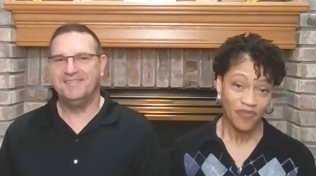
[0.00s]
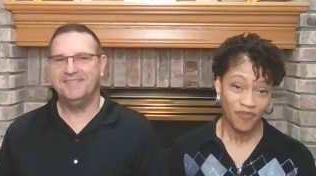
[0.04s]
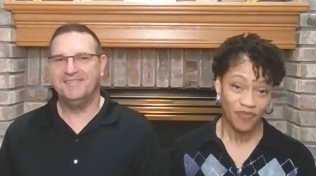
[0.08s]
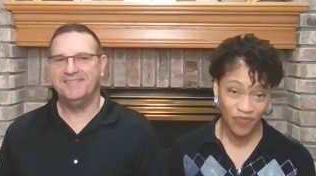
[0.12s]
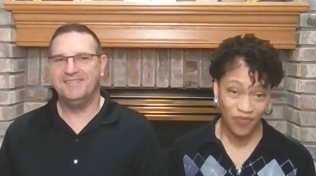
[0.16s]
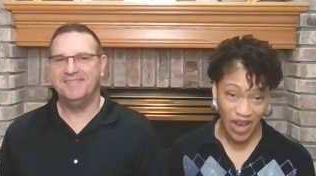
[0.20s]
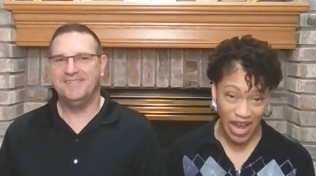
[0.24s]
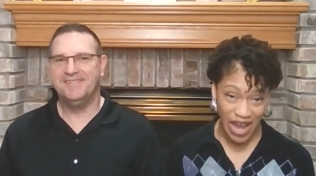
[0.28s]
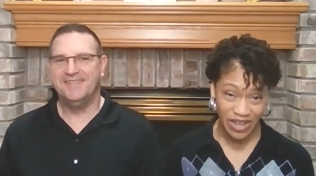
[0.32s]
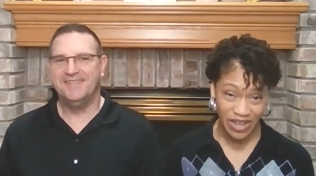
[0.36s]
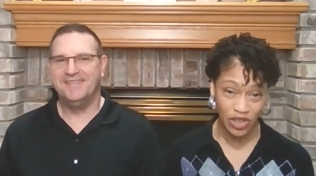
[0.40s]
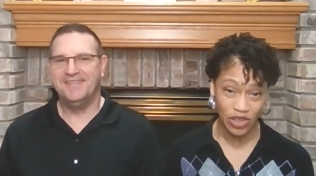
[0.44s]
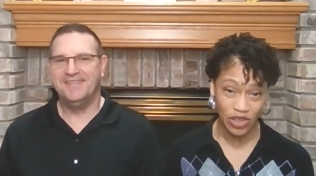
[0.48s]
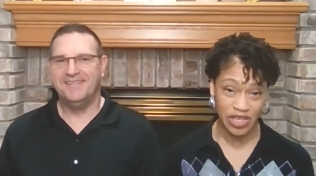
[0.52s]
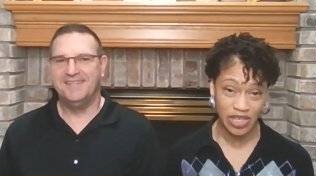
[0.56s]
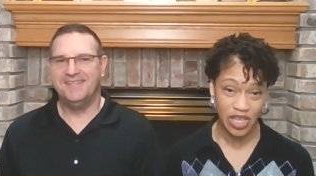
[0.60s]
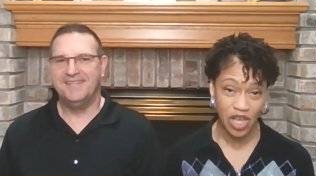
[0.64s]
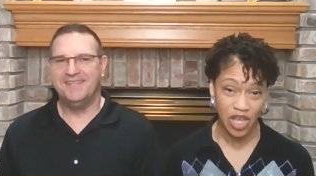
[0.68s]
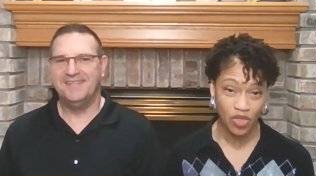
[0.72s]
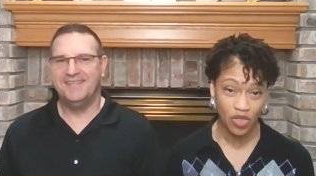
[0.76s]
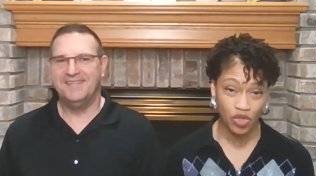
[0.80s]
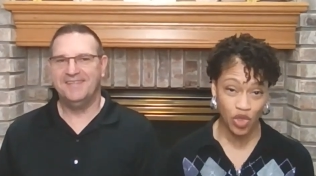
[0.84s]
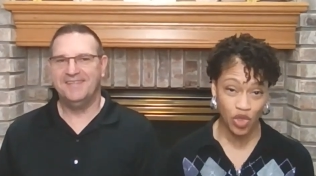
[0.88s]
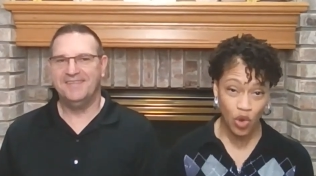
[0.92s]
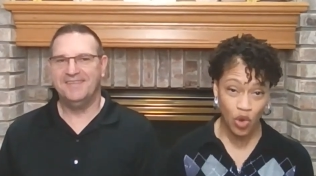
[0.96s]
Speaker 1: Finally,
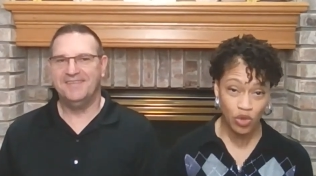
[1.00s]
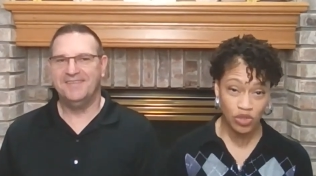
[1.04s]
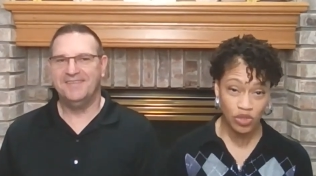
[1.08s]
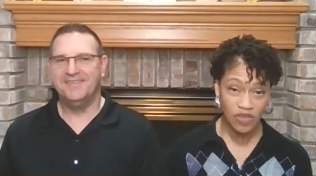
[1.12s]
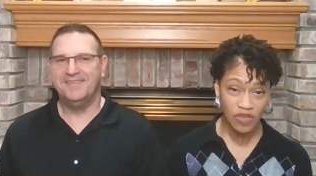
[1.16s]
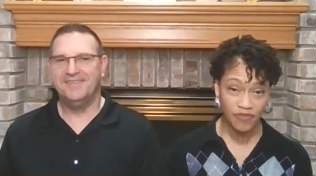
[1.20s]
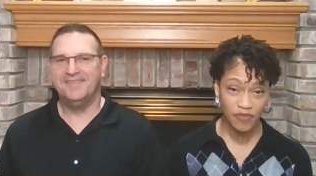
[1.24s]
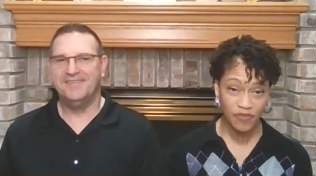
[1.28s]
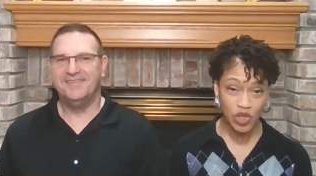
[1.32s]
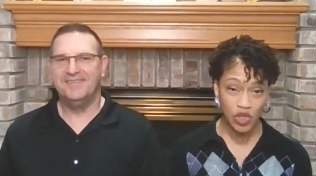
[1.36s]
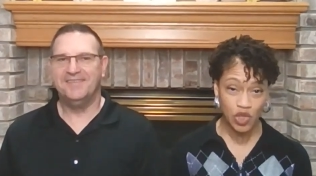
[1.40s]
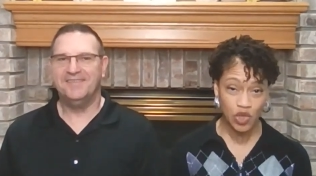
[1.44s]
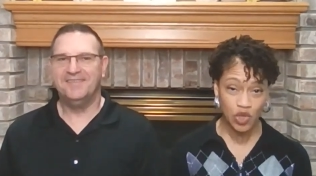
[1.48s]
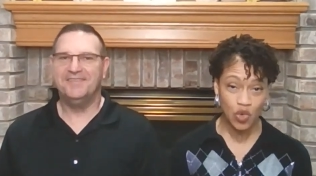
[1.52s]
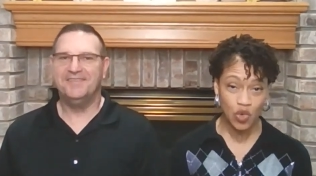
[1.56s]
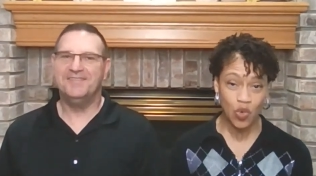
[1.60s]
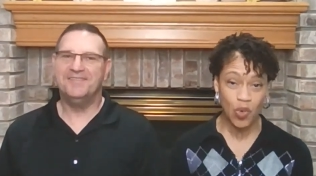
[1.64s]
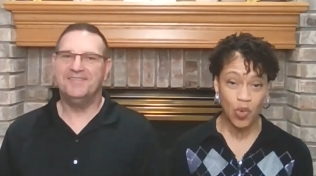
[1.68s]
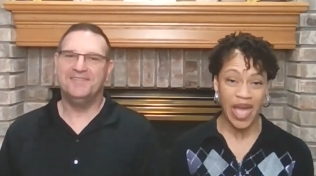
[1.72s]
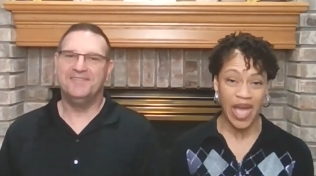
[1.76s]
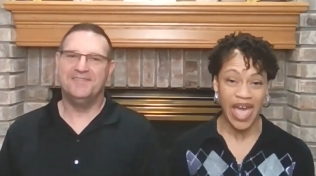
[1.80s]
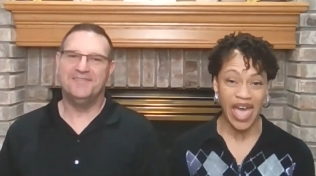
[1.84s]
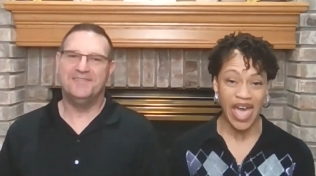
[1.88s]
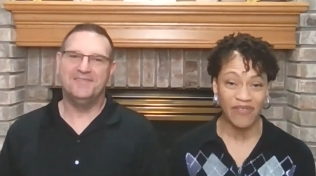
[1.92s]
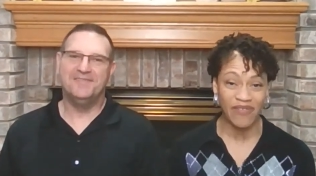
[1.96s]
those of you who
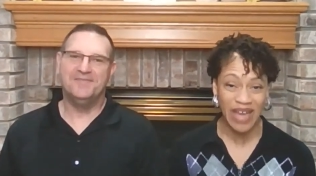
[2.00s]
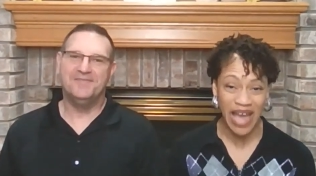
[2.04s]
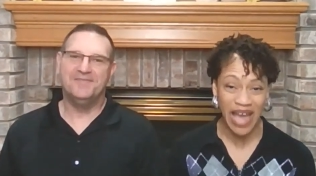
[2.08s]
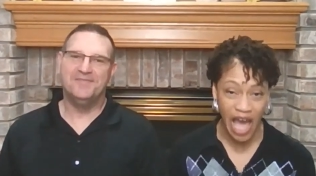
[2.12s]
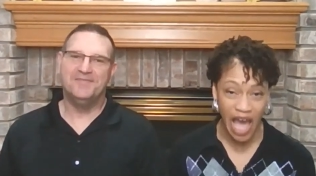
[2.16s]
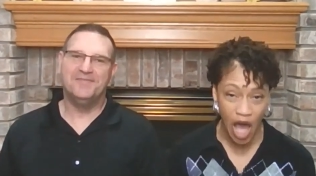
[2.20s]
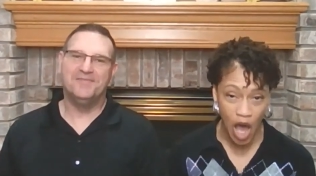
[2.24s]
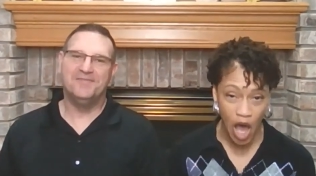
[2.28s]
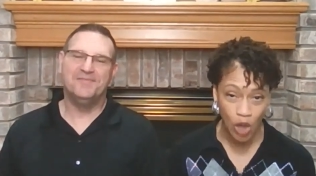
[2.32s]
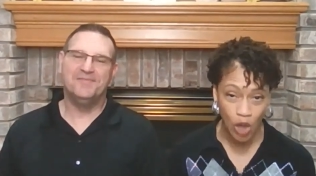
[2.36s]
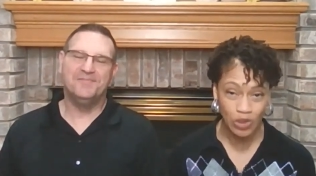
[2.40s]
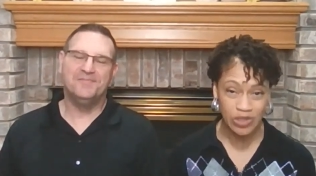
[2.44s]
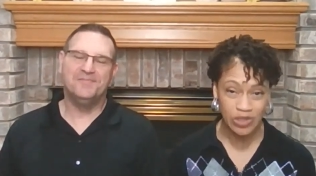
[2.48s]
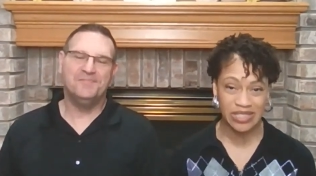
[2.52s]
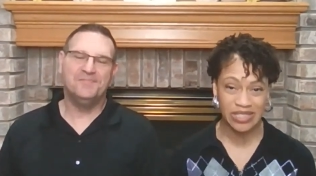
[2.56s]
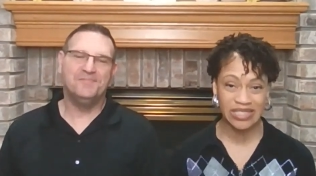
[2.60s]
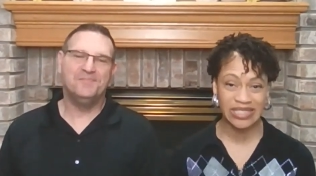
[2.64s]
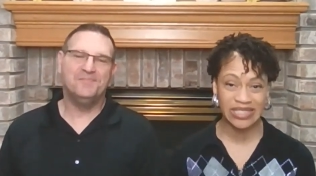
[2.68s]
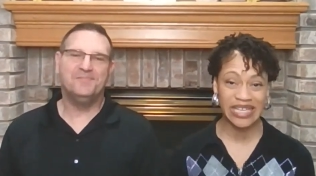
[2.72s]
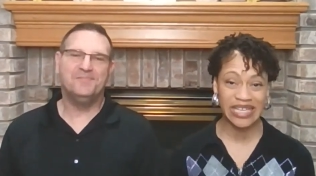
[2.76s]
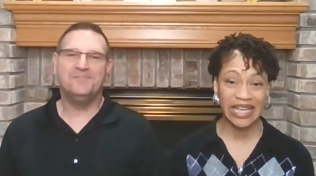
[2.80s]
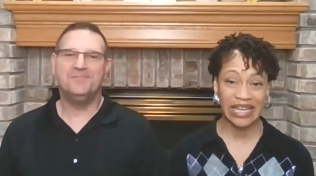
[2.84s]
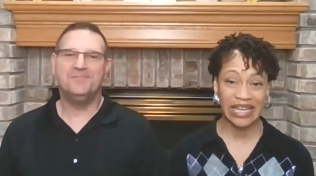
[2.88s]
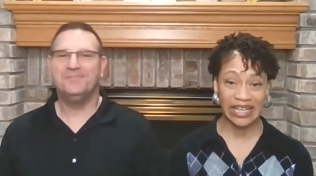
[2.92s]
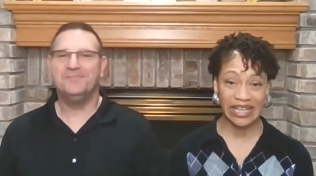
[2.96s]
have housed the
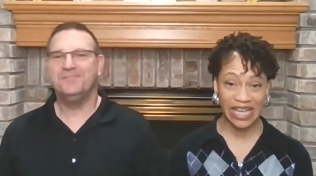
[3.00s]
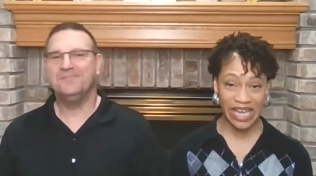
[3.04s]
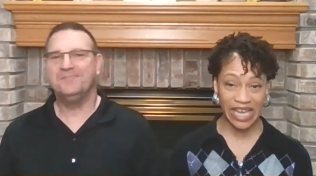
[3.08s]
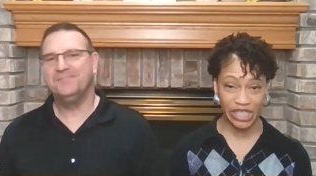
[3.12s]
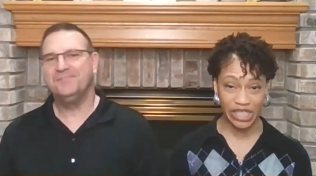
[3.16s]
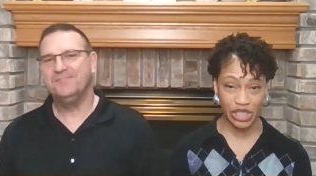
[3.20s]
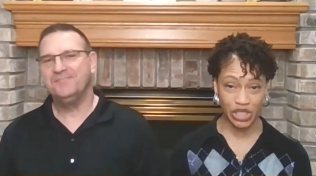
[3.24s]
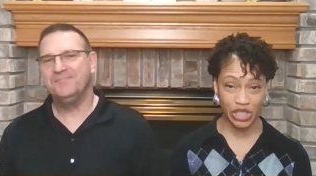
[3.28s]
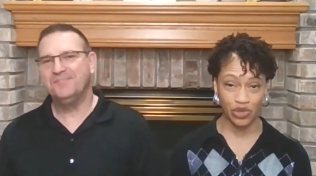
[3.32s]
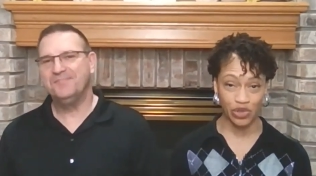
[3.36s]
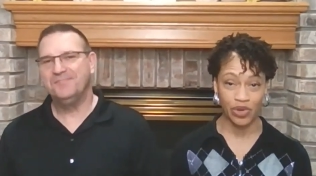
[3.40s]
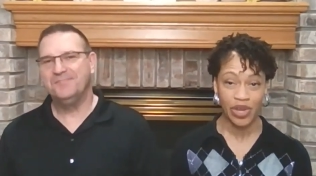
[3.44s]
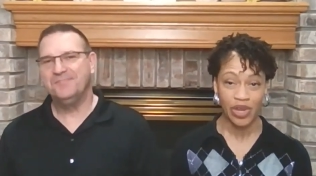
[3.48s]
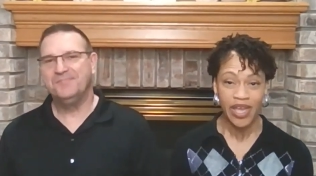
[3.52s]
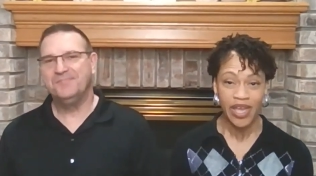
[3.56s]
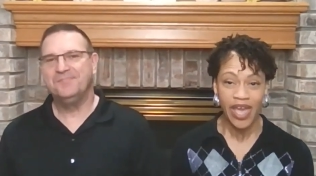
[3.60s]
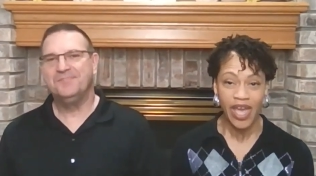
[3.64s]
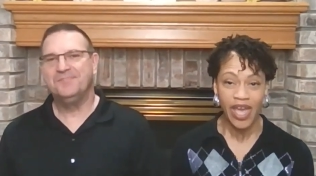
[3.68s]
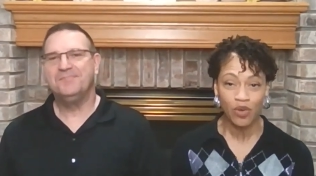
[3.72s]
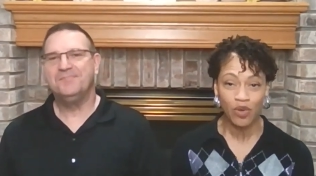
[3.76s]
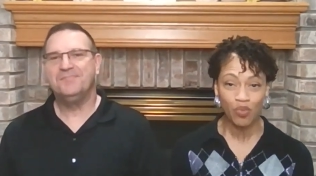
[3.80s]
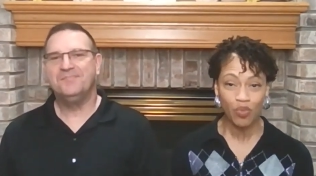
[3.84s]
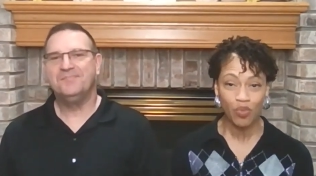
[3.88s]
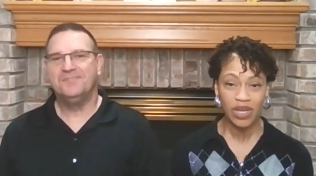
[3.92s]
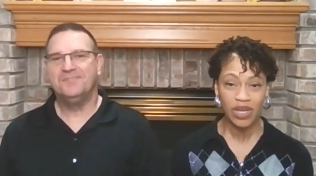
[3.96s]
neglector,
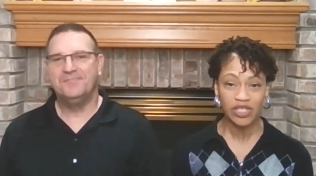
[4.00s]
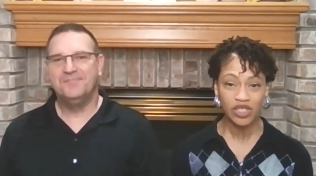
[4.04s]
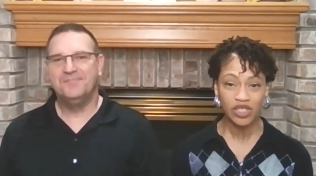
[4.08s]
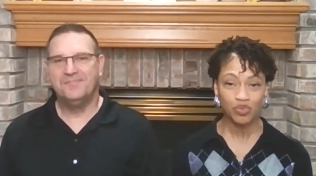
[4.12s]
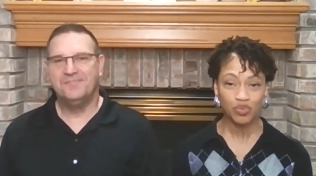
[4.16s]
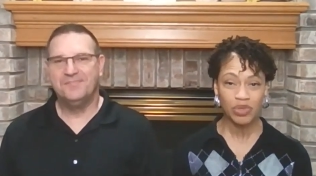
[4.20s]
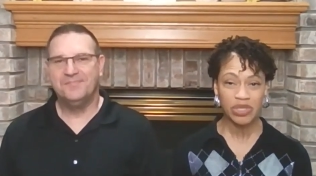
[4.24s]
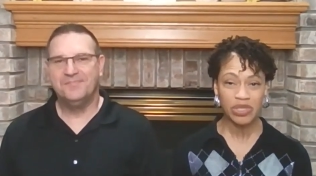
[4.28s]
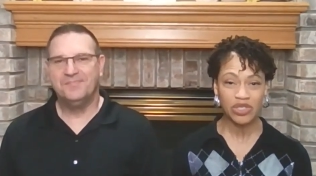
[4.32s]
and once we